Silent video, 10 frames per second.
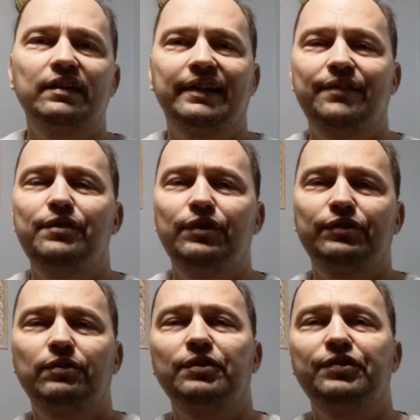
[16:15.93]
give you the
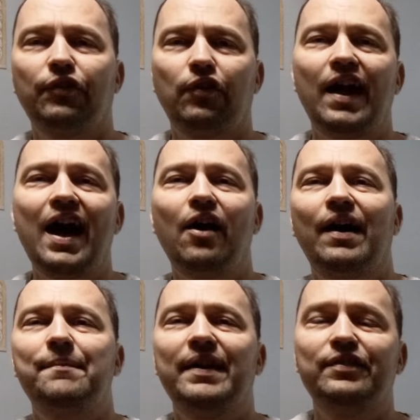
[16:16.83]
sources on how
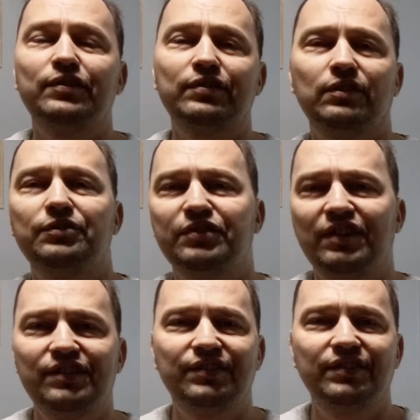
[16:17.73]
I made the
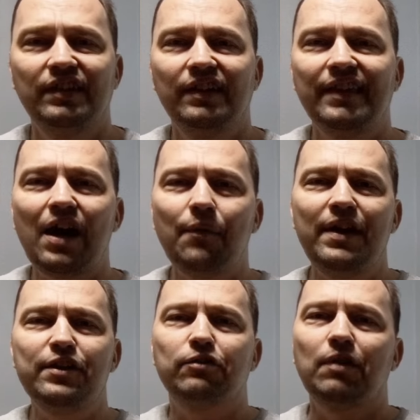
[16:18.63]
solutions. That way
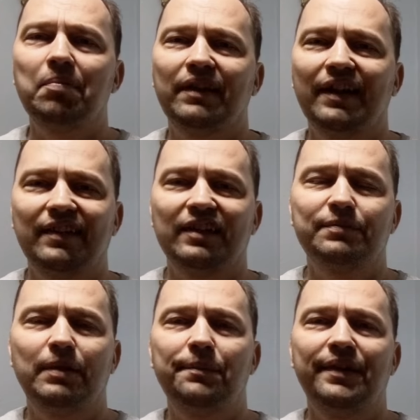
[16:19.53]
you can replicate the
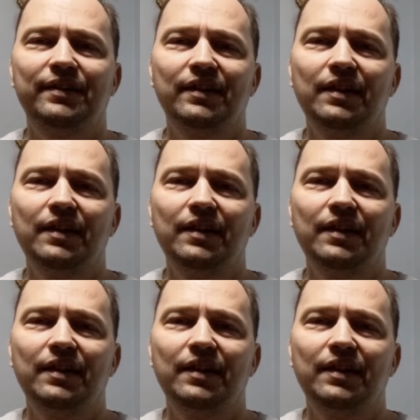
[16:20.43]
experiment.